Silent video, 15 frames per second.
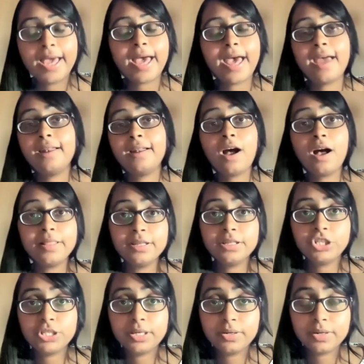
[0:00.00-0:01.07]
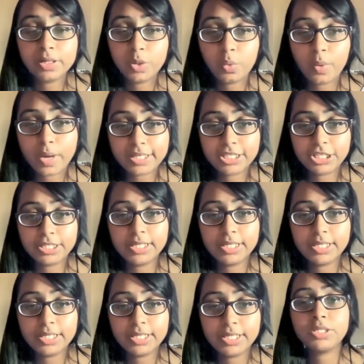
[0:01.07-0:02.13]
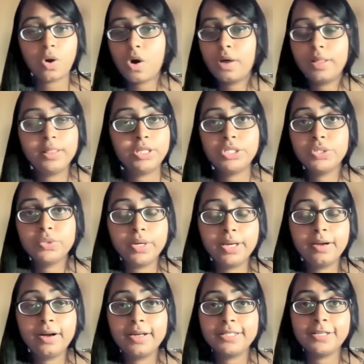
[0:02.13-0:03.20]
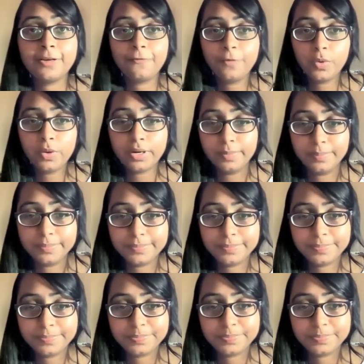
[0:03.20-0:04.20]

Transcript: and other general questions on the Suricata forum.